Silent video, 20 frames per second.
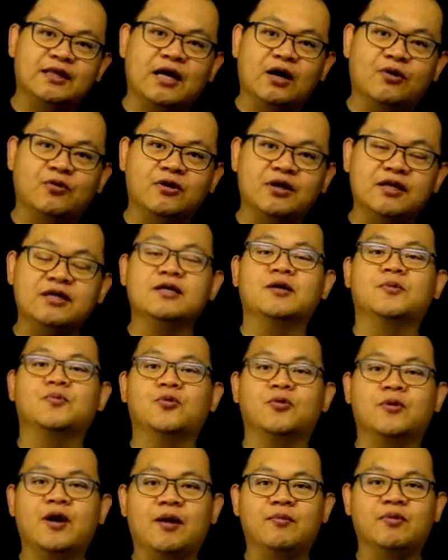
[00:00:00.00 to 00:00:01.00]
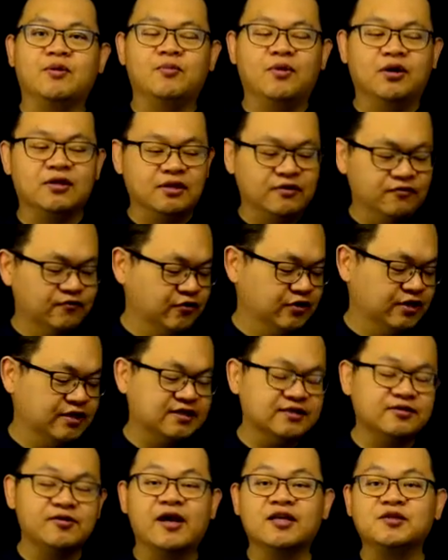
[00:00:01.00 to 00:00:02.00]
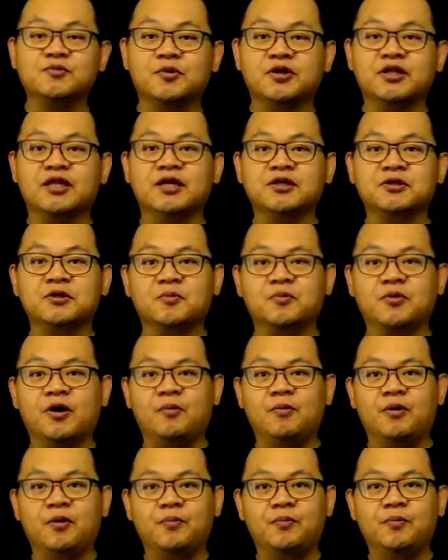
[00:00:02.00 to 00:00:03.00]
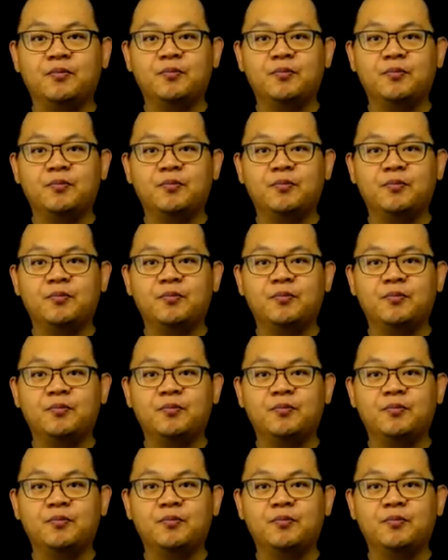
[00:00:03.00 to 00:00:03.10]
our linear programming model for this transportation problem.